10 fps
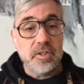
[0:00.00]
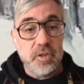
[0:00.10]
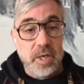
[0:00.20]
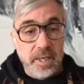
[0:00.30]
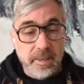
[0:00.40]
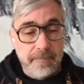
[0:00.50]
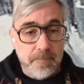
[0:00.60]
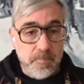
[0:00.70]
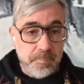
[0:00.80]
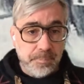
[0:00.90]
And then the
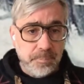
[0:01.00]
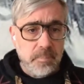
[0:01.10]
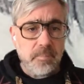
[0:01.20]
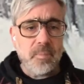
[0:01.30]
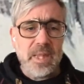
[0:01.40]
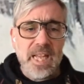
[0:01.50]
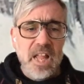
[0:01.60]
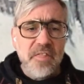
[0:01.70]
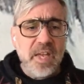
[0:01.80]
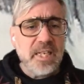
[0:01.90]
interesting thing
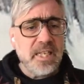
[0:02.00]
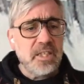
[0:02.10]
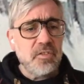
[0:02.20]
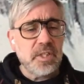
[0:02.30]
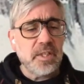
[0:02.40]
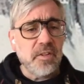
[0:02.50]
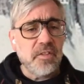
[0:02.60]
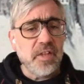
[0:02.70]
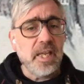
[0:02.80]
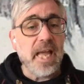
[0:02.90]
happens that
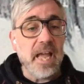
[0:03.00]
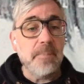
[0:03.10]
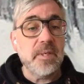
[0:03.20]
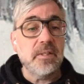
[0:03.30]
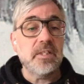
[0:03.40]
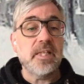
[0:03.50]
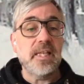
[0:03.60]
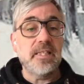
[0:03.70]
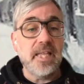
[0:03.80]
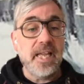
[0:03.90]
they think that the
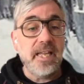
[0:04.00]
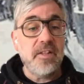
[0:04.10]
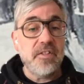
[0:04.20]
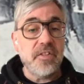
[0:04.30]
train